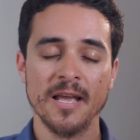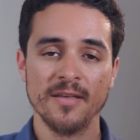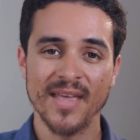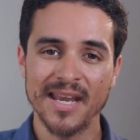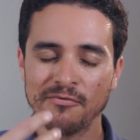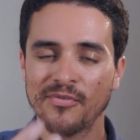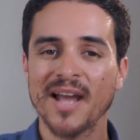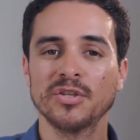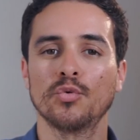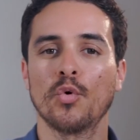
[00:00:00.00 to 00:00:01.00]
they
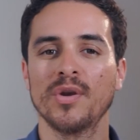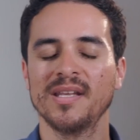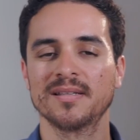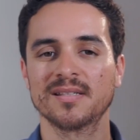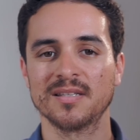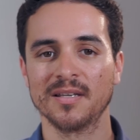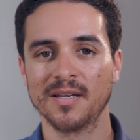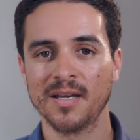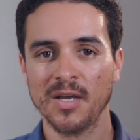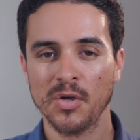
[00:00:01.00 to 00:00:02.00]
invite your audience
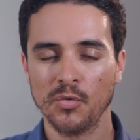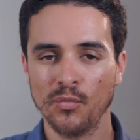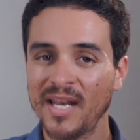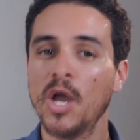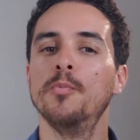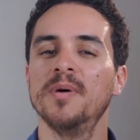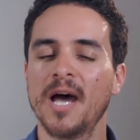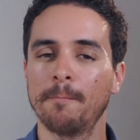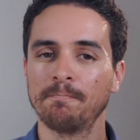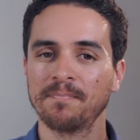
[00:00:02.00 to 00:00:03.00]
to really open
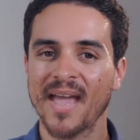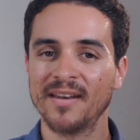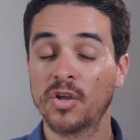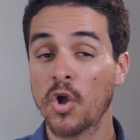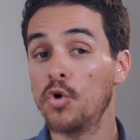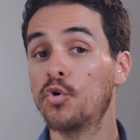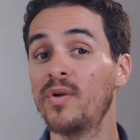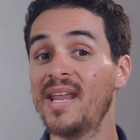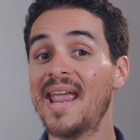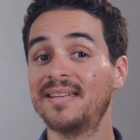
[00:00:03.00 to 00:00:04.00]
up and
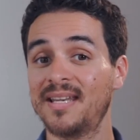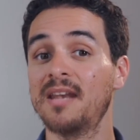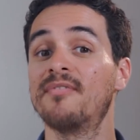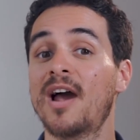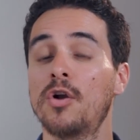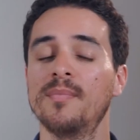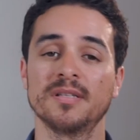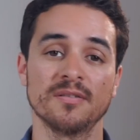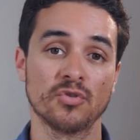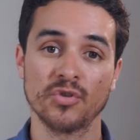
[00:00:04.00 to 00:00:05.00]
co-create an
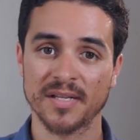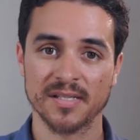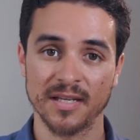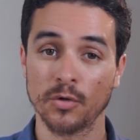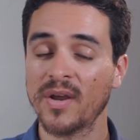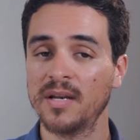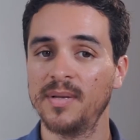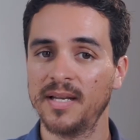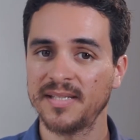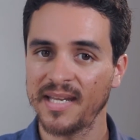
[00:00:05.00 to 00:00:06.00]
environment of trust and
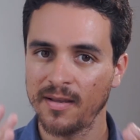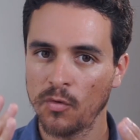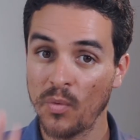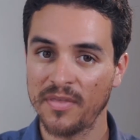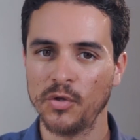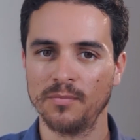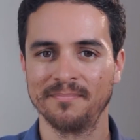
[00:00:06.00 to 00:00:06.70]
credibility with you.